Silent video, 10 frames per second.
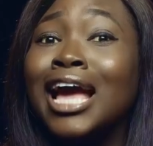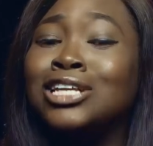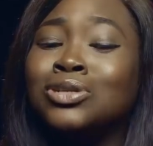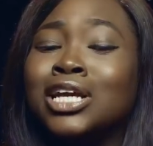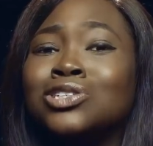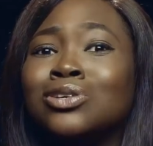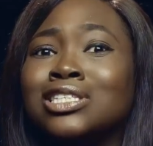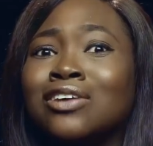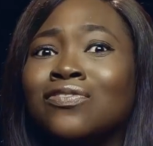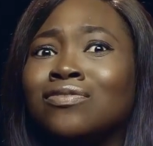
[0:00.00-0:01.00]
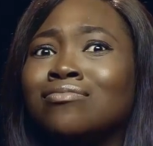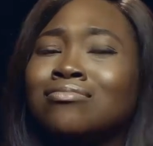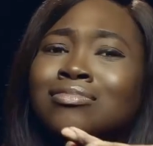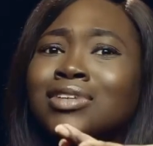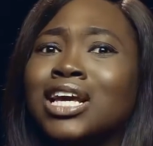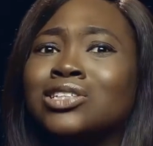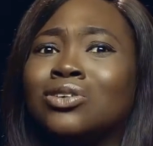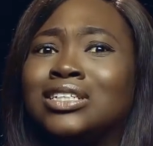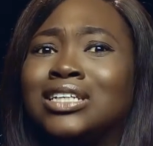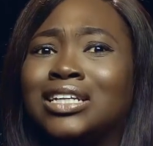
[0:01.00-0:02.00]
Educate yourself. Get
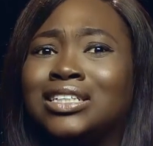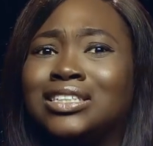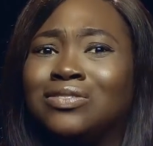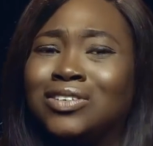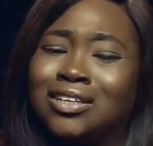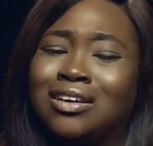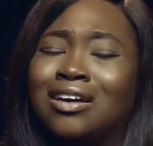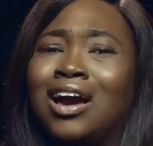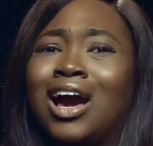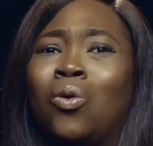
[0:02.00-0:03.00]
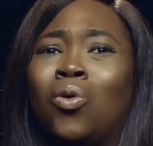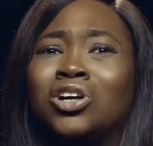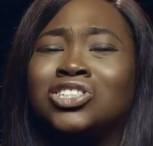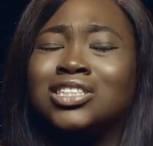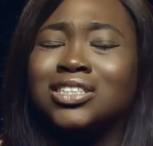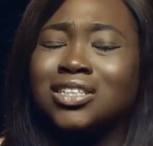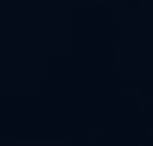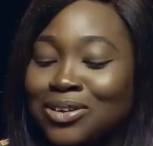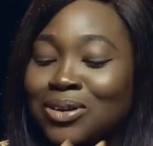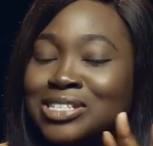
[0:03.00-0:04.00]
on Ndani TV and watch it.
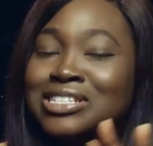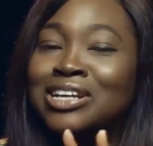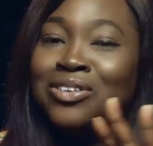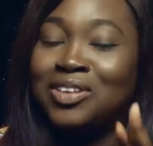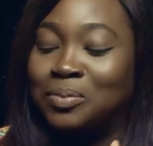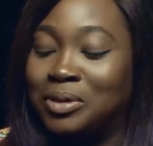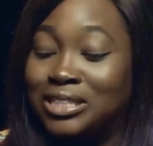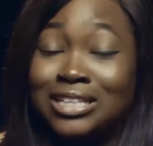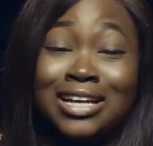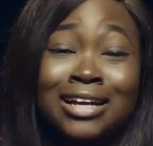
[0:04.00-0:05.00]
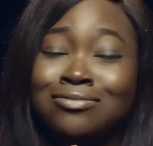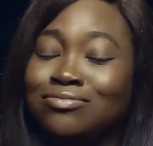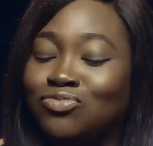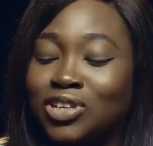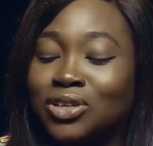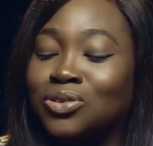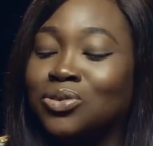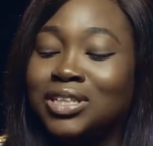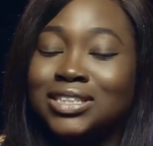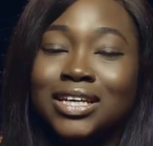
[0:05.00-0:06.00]
The questions are all over the place. I, I really
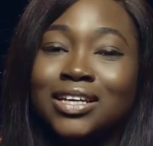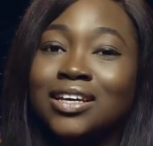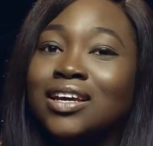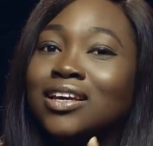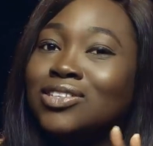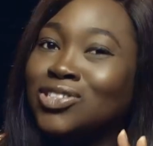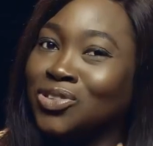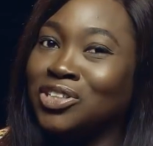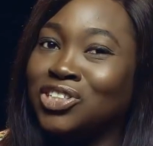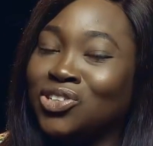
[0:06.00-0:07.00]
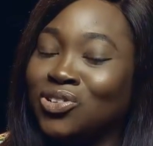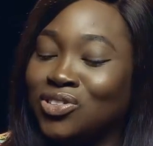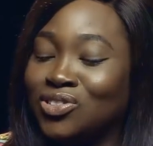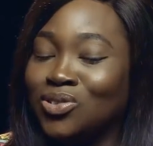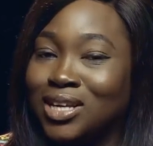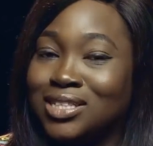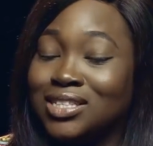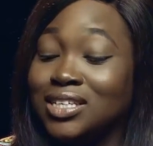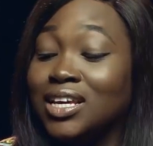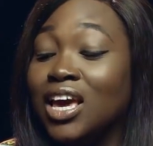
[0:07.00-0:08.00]
could only take screenshots. So let's
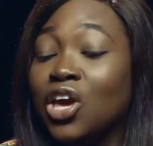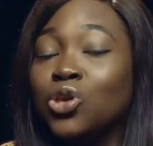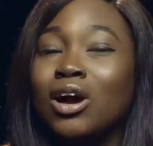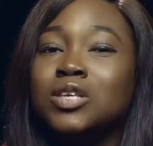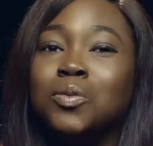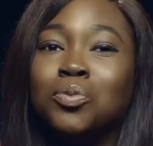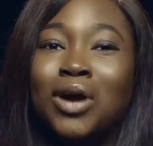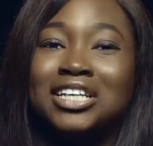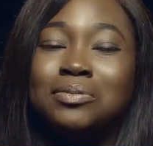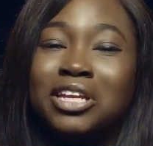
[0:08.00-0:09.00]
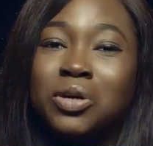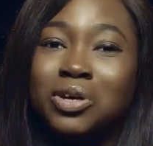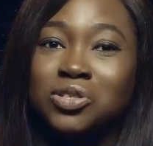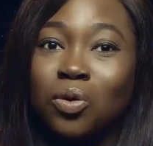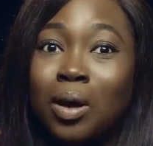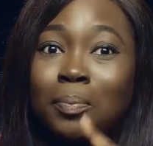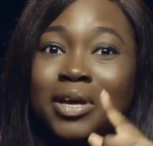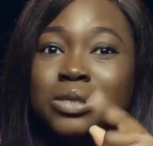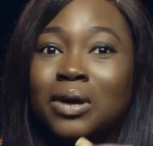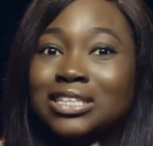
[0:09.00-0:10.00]
see. You ask people, ask many questions. One
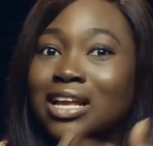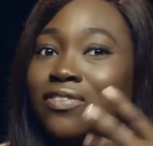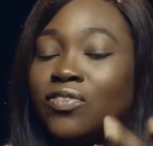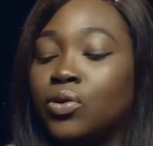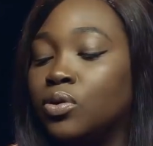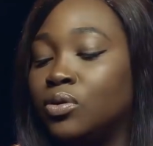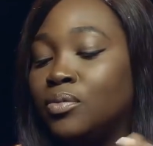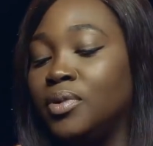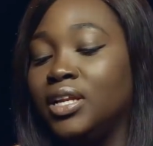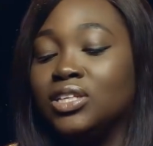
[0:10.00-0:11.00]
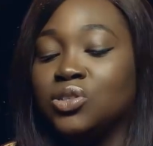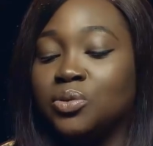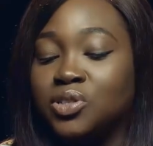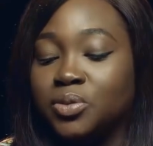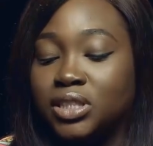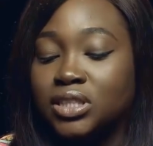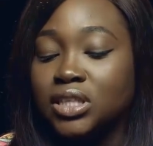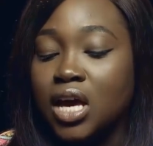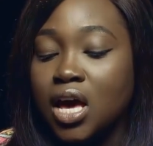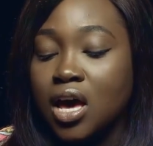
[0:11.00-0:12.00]
person asked like four, but let's go into it.
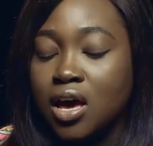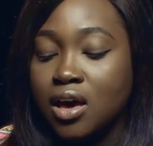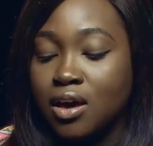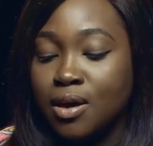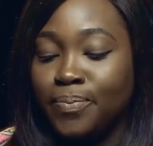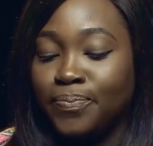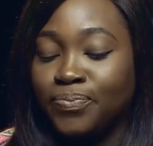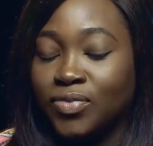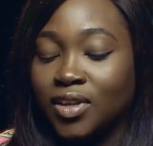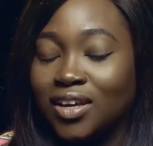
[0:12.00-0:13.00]
Um,